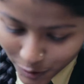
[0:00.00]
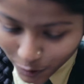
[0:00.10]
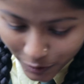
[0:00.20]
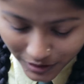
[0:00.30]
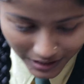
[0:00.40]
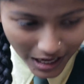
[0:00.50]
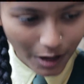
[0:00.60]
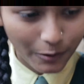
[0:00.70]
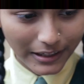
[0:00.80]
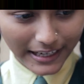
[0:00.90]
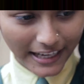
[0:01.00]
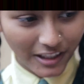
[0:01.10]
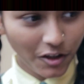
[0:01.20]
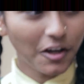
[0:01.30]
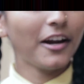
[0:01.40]
it's after
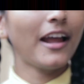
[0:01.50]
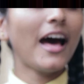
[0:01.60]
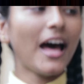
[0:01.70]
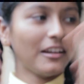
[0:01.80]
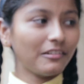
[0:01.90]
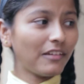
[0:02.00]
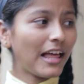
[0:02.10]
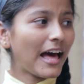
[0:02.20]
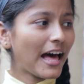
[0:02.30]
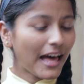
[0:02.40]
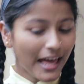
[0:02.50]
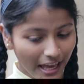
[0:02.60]
Maya that I realized that like it